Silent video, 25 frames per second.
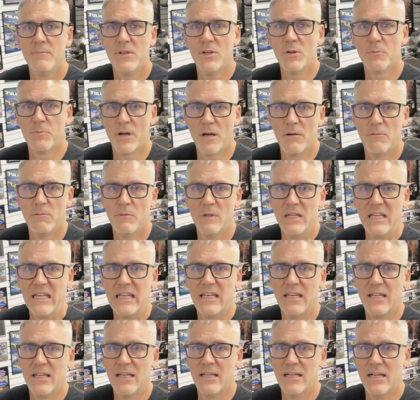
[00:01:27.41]
You're probably
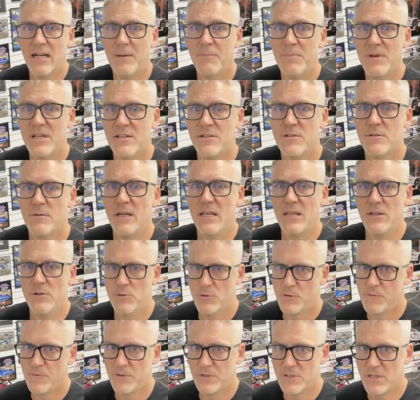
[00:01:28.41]
getting it up into a
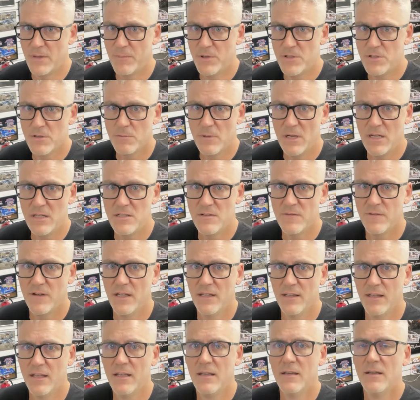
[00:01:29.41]
useful temperature range
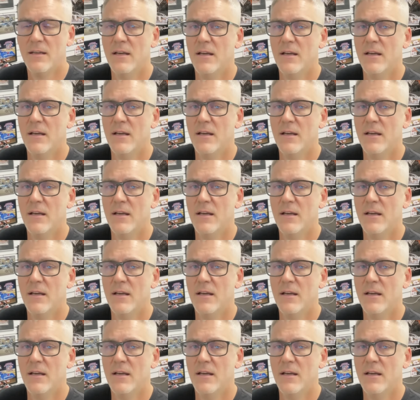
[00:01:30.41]
finally.